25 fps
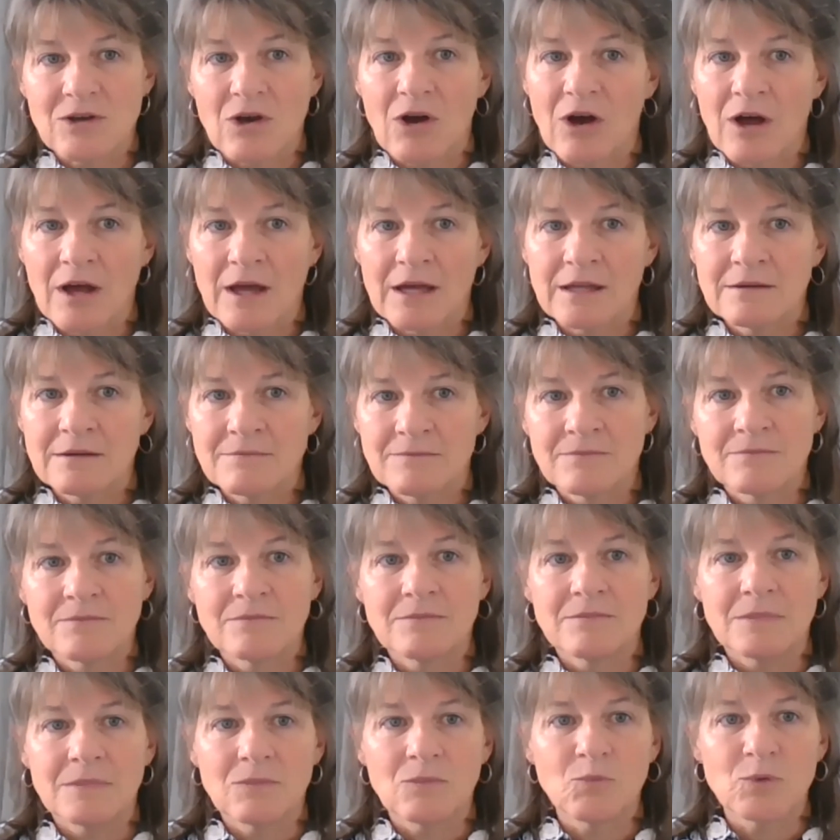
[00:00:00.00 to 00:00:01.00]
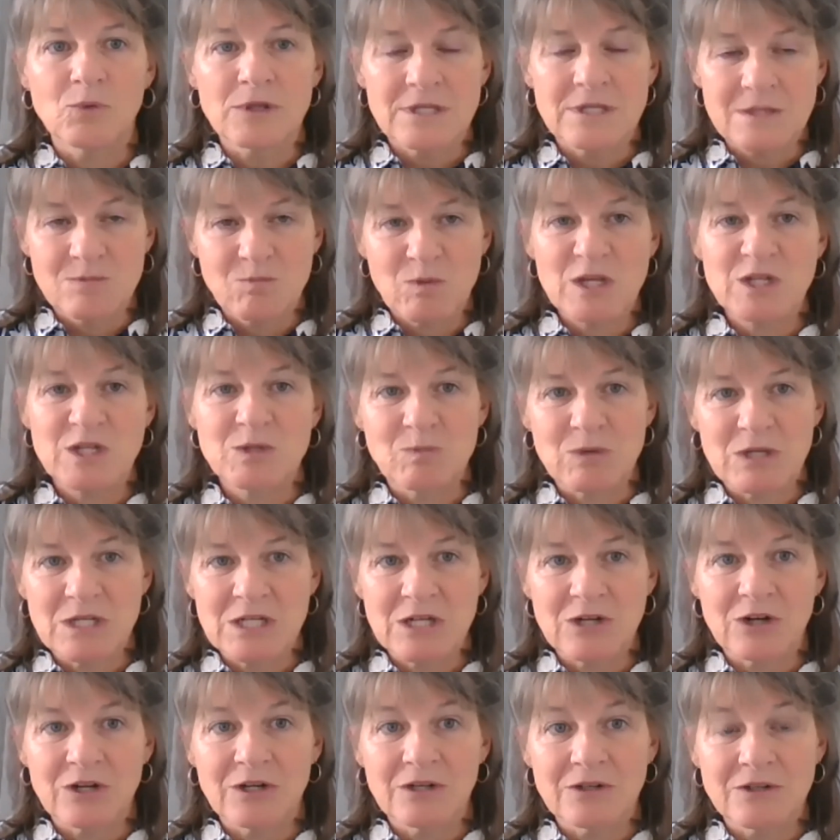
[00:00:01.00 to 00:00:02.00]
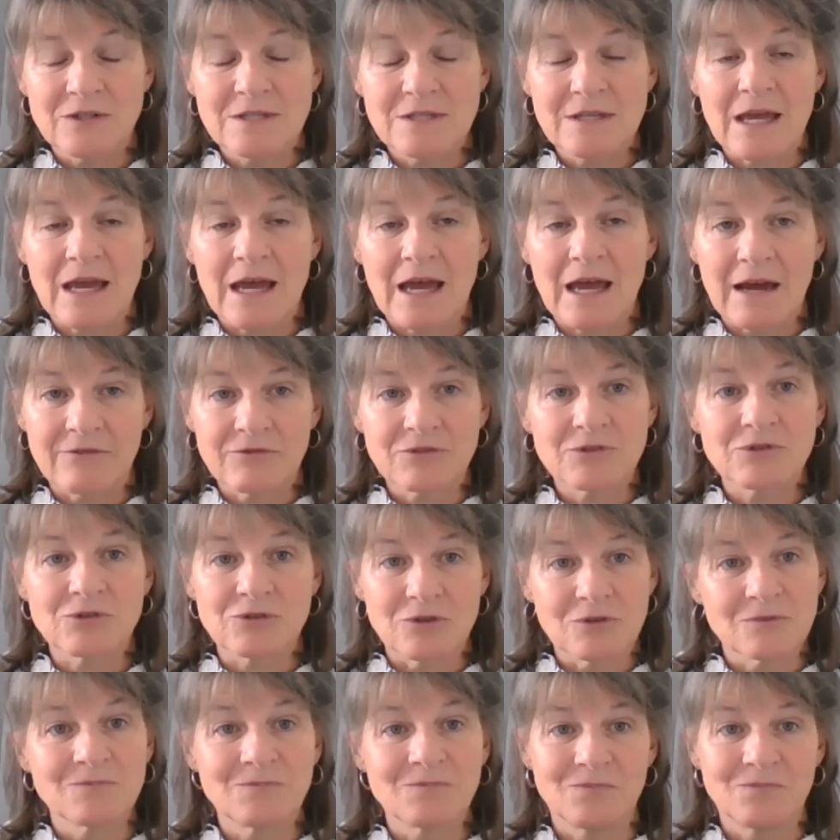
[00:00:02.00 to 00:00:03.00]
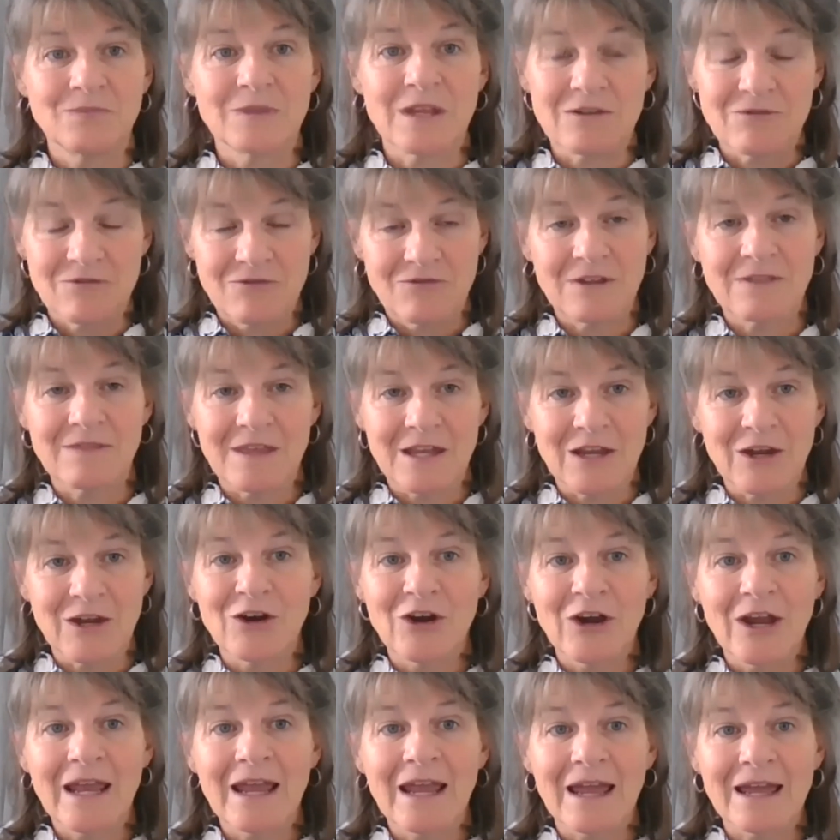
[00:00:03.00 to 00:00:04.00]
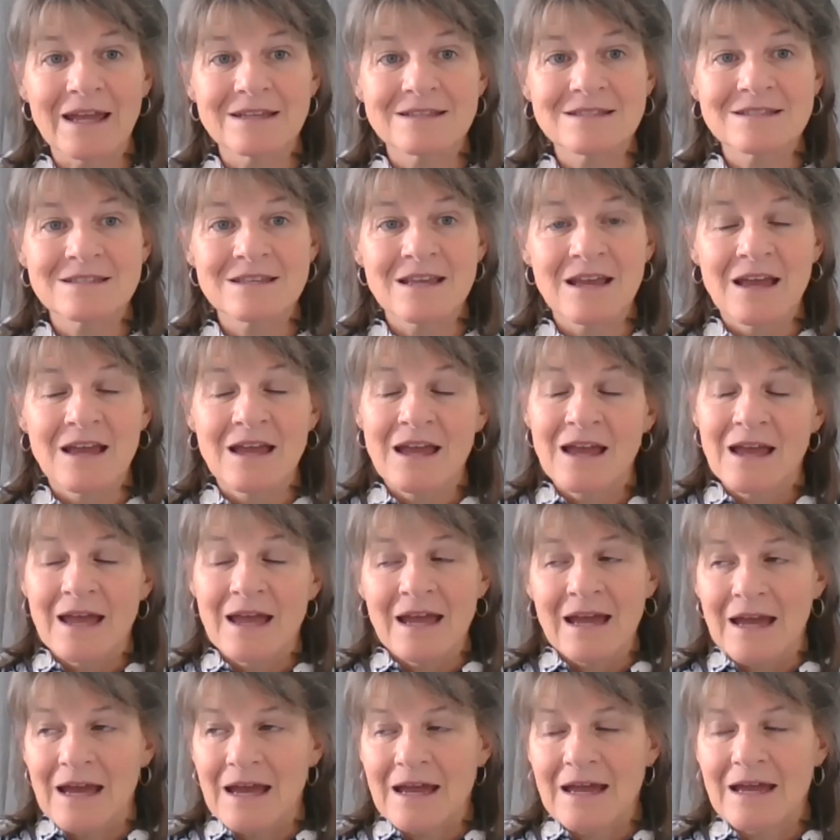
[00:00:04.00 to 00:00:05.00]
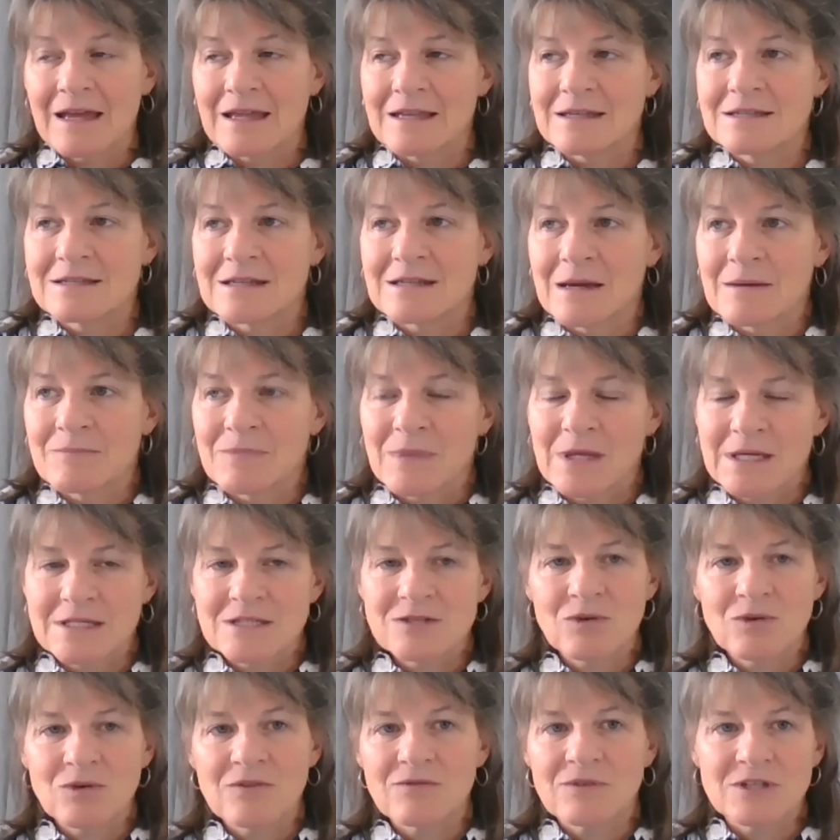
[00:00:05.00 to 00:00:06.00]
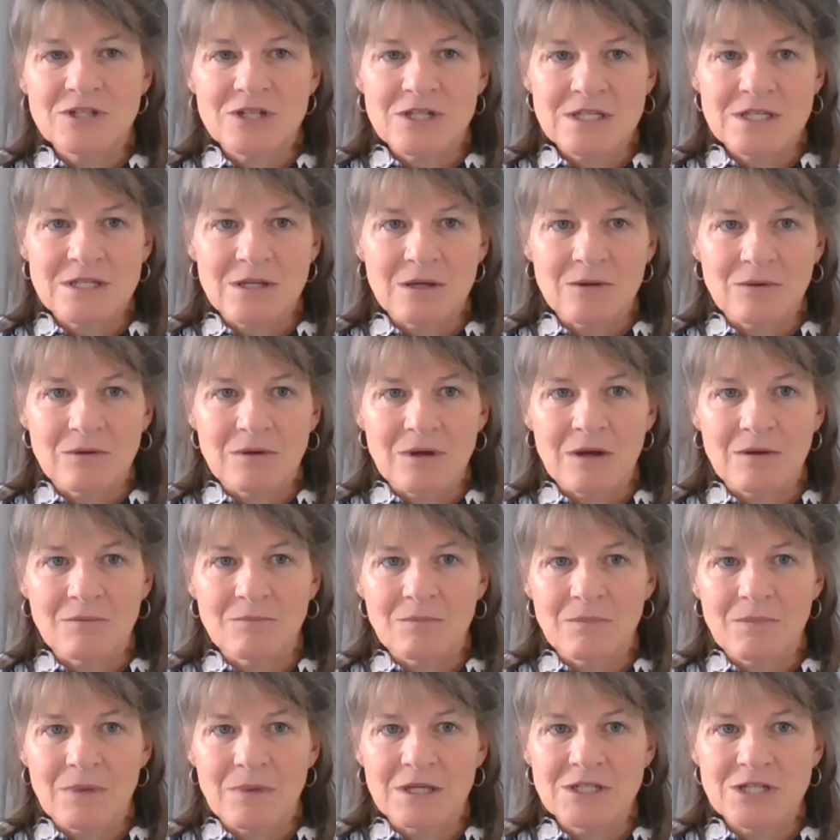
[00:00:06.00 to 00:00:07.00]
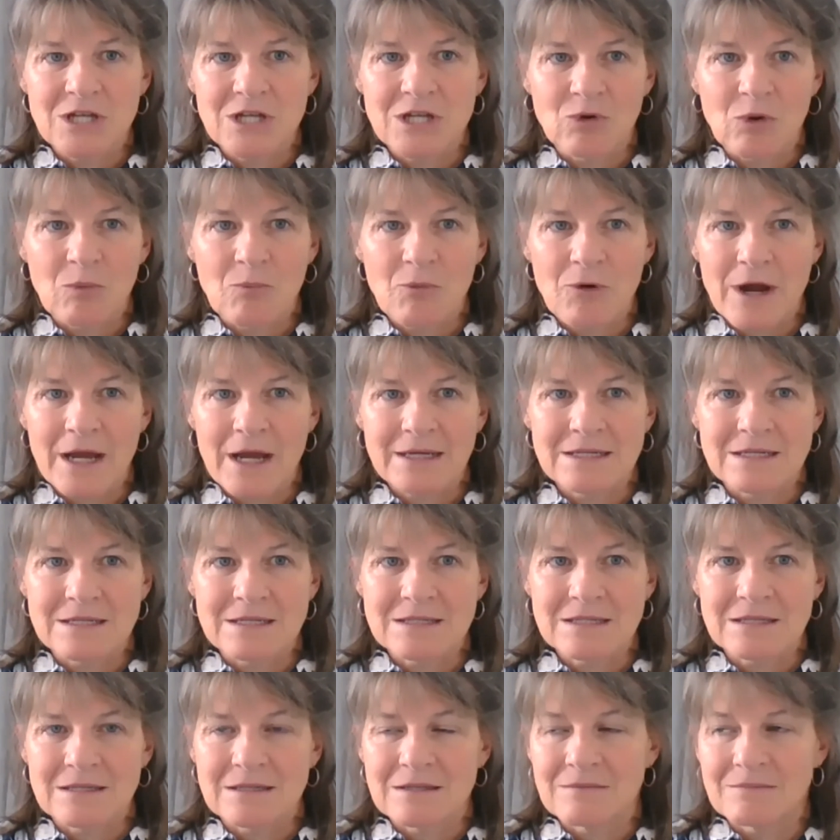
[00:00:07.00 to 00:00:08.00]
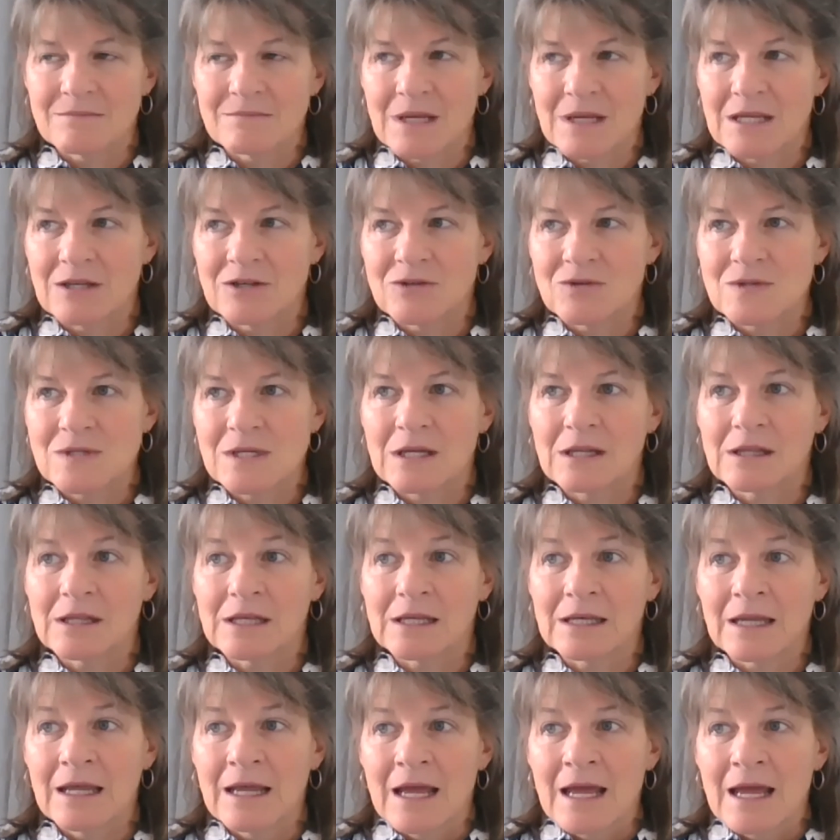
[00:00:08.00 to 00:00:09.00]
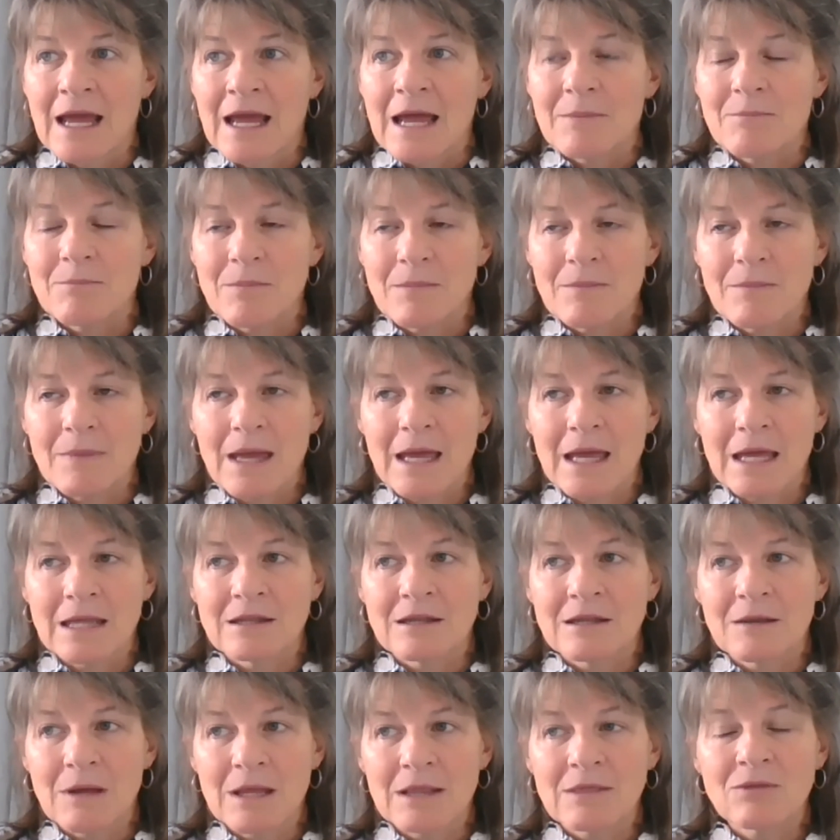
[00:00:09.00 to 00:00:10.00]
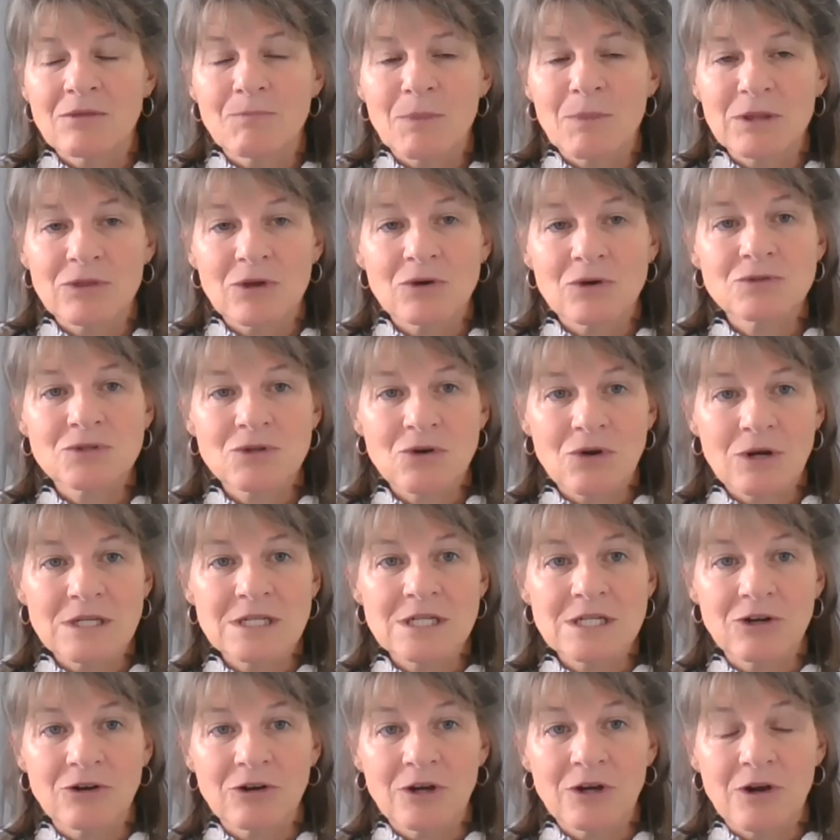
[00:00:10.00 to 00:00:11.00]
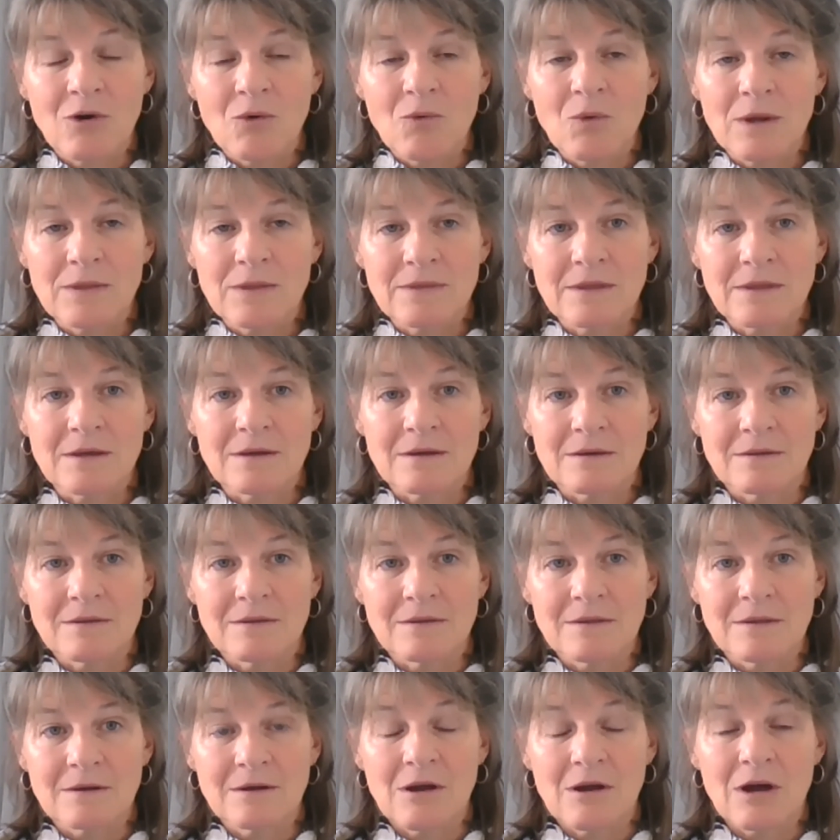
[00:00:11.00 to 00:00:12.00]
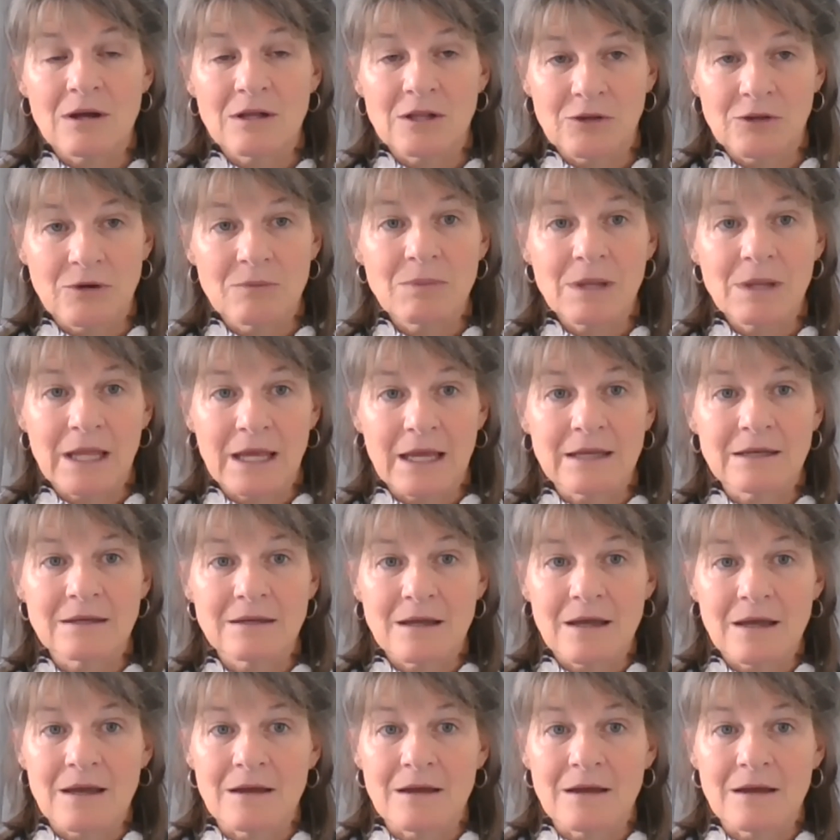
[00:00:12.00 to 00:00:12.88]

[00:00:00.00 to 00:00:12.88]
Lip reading: on, with speech materials after they fit the hearing aids. And that's sort of just a general practice in New Zealand. But those criteria are what the cochlear implant